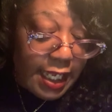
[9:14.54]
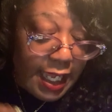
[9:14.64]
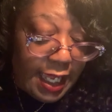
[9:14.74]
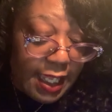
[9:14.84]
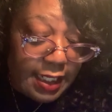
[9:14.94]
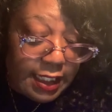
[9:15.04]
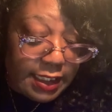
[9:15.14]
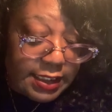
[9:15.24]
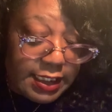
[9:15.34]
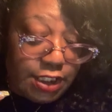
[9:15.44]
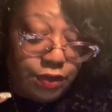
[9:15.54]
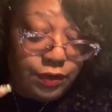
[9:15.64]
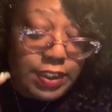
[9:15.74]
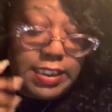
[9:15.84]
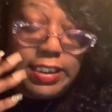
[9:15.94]
and a
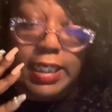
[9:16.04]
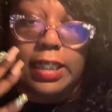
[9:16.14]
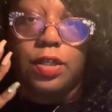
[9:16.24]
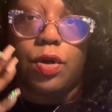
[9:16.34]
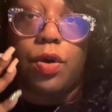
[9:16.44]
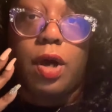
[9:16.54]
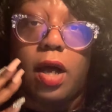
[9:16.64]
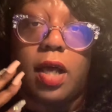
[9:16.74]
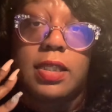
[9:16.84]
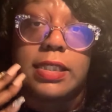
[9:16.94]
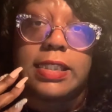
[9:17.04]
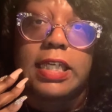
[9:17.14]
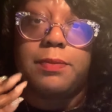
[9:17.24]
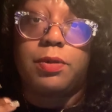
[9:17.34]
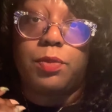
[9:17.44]
decrease in
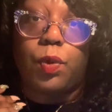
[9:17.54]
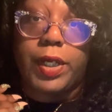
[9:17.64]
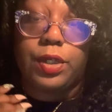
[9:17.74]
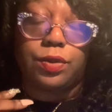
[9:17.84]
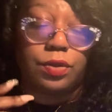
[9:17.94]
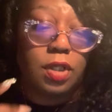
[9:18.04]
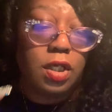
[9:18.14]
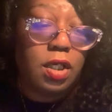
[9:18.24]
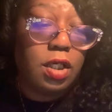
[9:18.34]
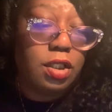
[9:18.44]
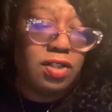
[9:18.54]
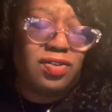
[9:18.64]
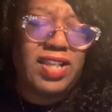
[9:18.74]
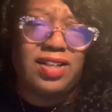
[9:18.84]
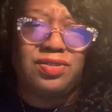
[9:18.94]
sebum oil.
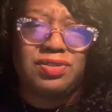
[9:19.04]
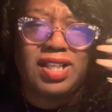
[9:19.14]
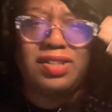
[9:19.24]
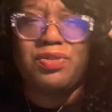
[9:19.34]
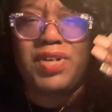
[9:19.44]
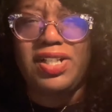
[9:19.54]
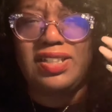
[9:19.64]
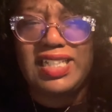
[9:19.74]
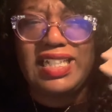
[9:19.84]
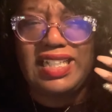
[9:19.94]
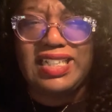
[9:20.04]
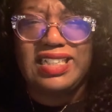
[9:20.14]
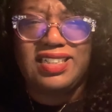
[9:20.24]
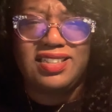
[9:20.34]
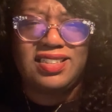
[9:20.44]
That oily
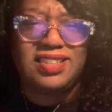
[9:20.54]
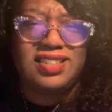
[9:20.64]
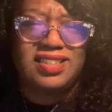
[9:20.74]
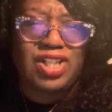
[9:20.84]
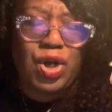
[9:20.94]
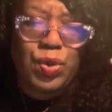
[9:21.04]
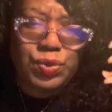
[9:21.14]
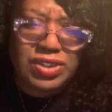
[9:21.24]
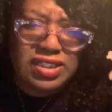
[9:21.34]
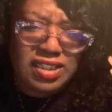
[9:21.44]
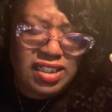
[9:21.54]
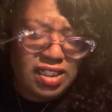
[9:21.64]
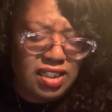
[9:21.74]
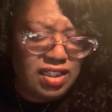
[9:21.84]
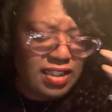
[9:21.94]
coat
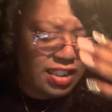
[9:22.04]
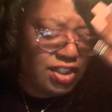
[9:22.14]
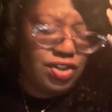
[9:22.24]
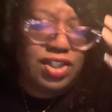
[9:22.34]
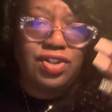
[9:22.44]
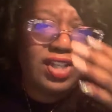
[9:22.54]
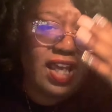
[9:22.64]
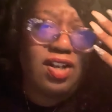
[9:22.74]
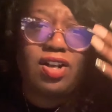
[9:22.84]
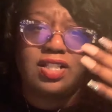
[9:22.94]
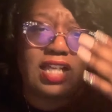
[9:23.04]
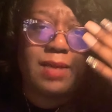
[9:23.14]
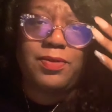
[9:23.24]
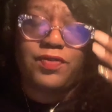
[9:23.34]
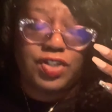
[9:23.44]
that you get on
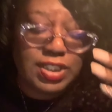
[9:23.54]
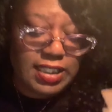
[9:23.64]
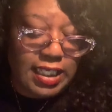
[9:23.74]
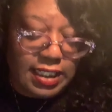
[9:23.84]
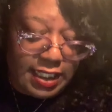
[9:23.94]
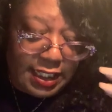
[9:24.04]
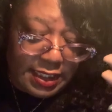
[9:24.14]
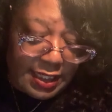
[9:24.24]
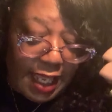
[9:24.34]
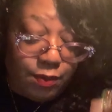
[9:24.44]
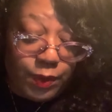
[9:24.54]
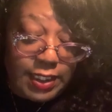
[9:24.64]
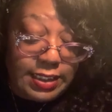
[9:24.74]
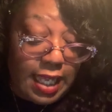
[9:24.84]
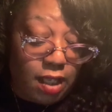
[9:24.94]
top of your skin, that
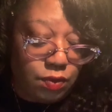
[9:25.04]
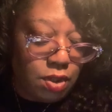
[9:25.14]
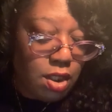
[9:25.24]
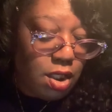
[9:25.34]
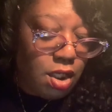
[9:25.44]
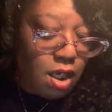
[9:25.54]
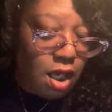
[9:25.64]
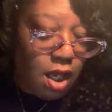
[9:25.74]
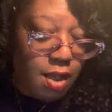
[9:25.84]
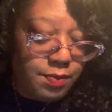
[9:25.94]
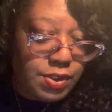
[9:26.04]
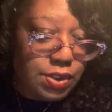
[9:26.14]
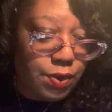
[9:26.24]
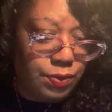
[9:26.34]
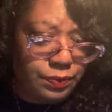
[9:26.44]
went down.
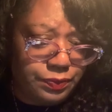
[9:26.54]
So